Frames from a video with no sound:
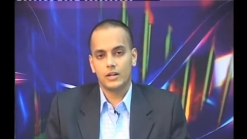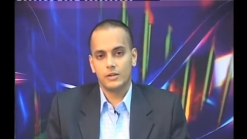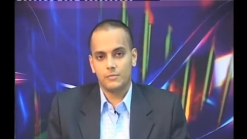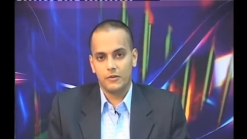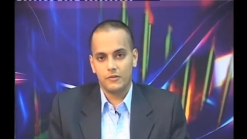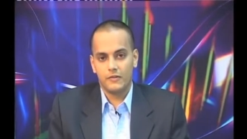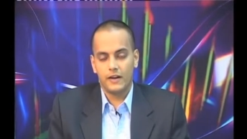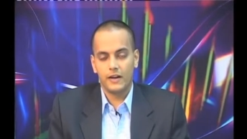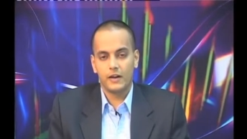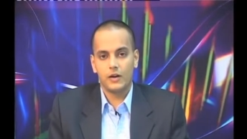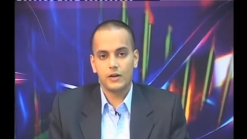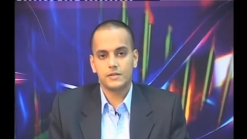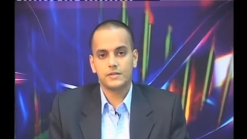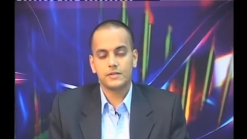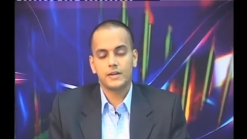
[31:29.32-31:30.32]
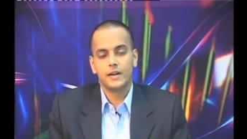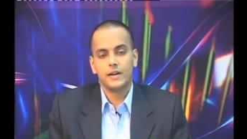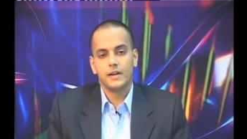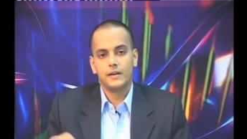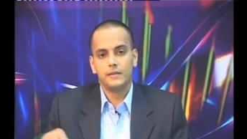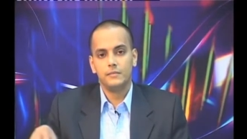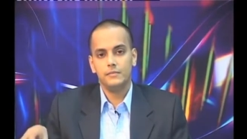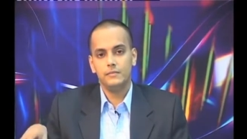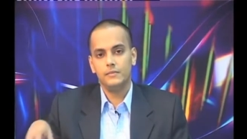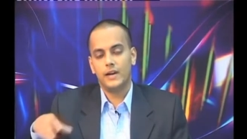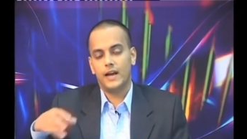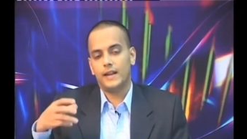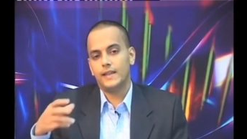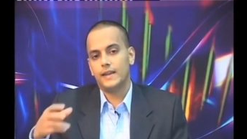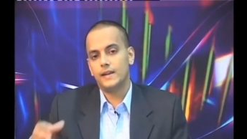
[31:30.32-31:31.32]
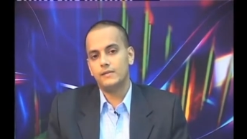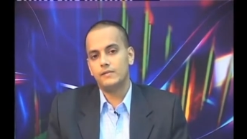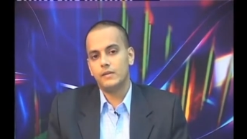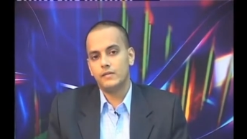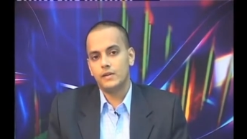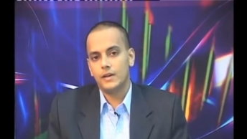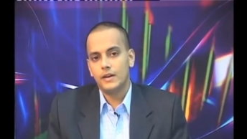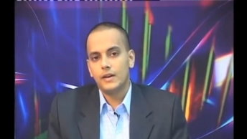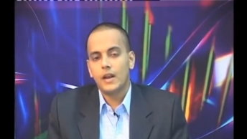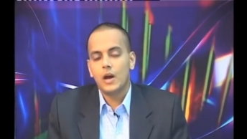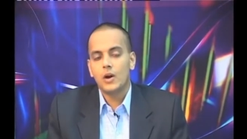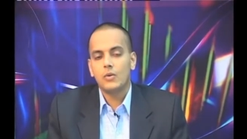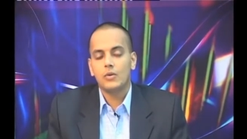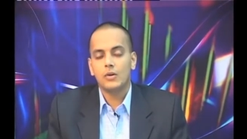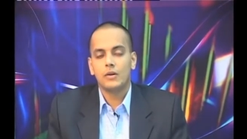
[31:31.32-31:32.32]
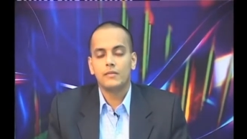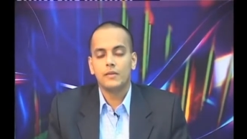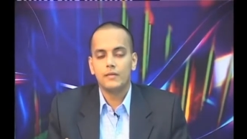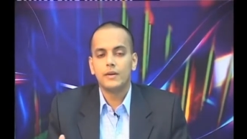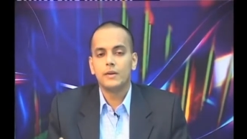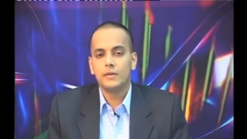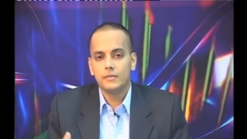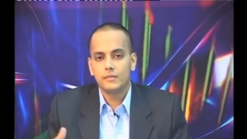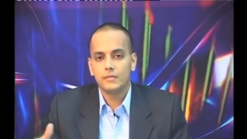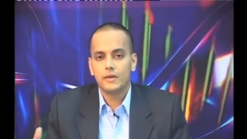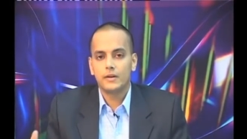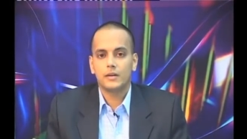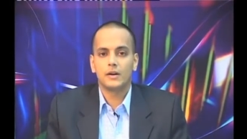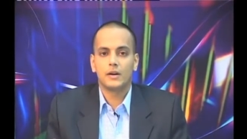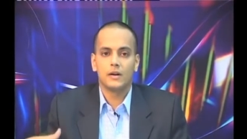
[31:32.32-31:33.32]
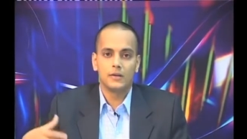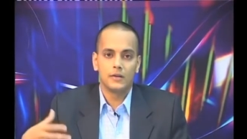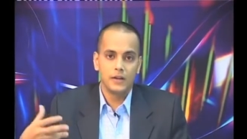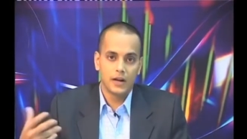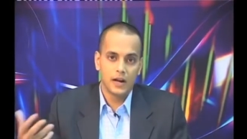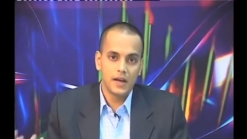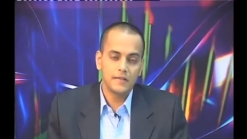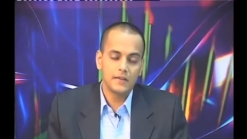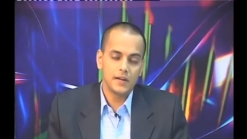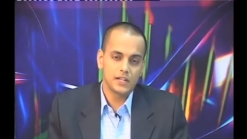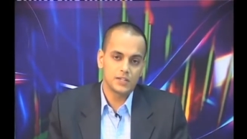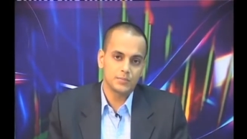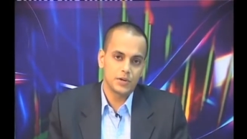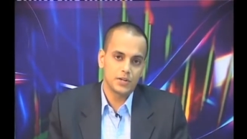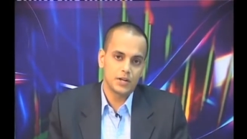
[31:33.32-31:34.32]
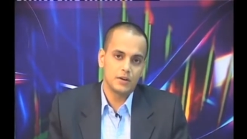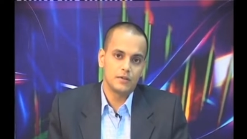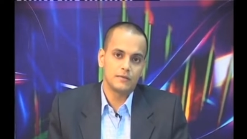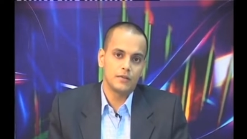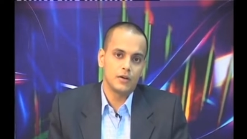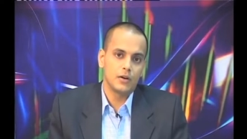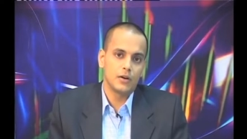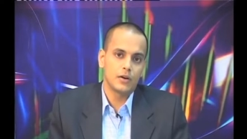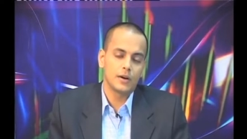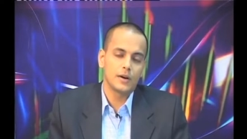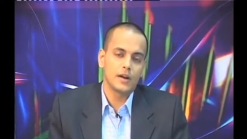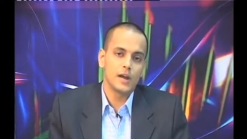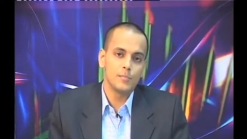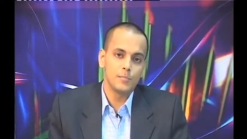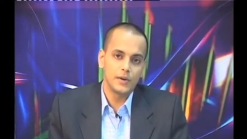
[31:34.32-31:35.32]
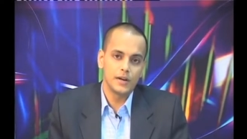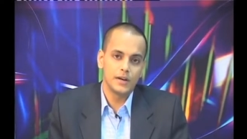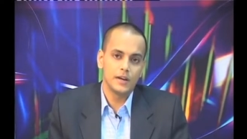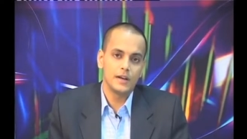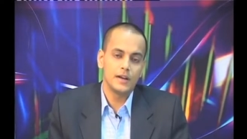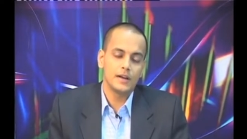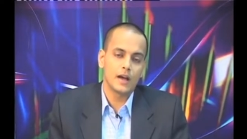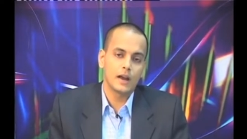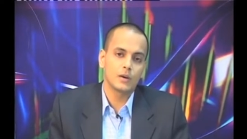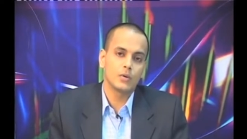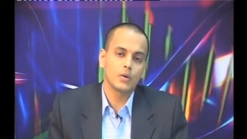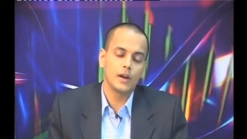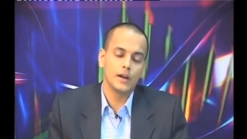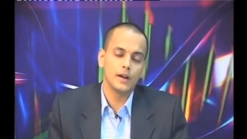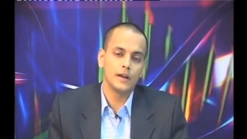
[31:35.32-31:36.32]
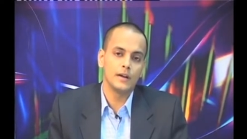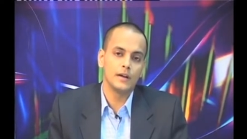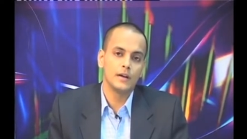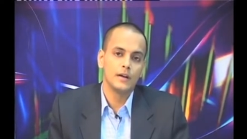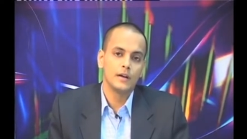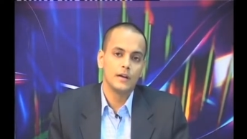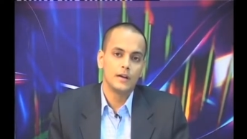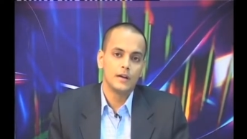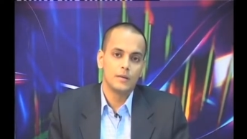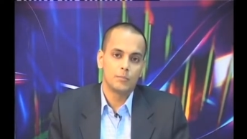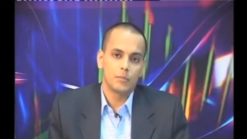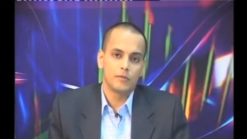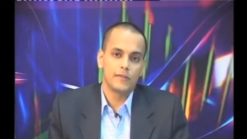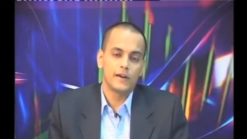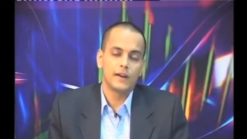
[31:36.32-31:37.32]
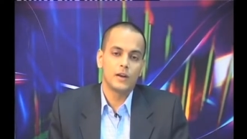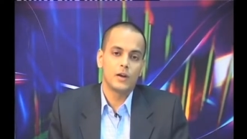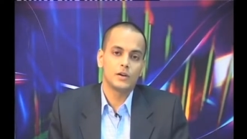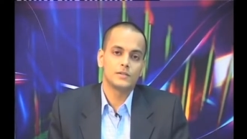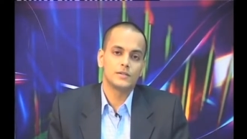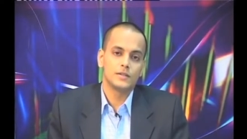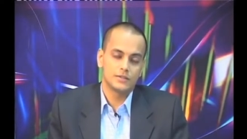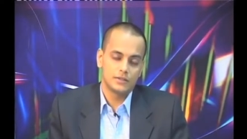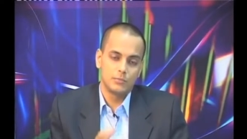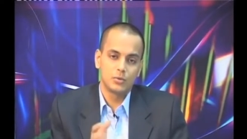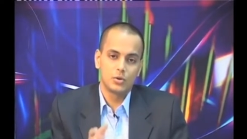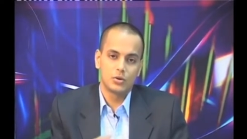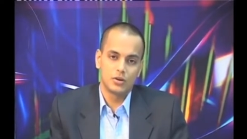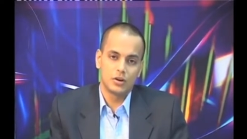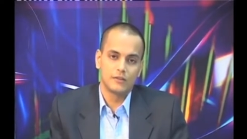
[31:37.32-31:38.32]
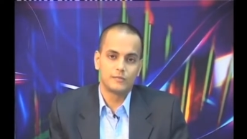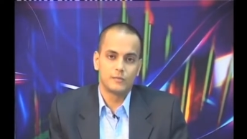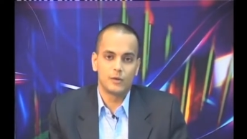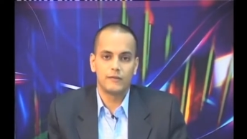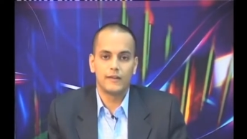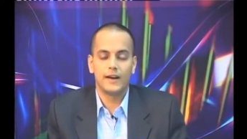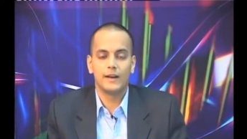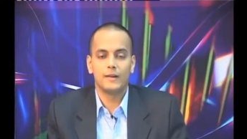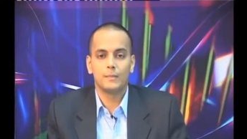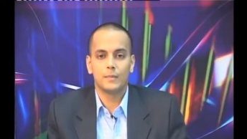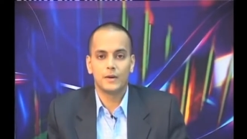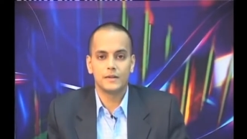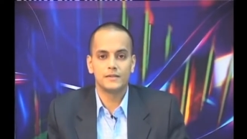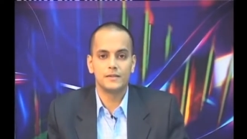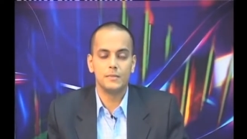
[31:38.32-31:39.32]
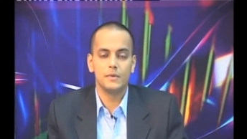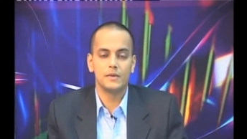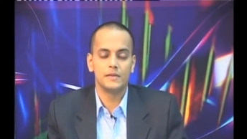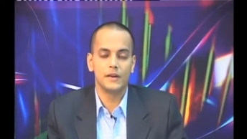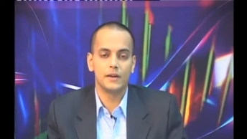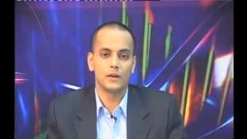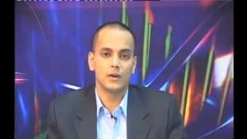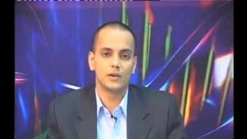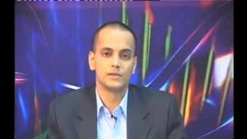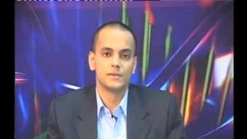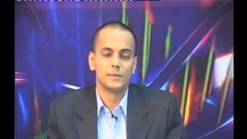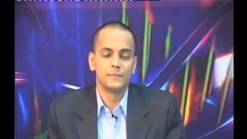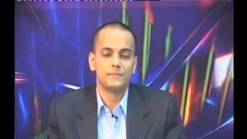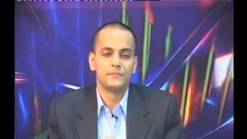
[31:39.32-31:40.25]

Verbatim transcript: at the profile loss and then we will now uh, we will uh, derive an expression for empirically calculating profile loss, sum total of profile plus the mixing laws.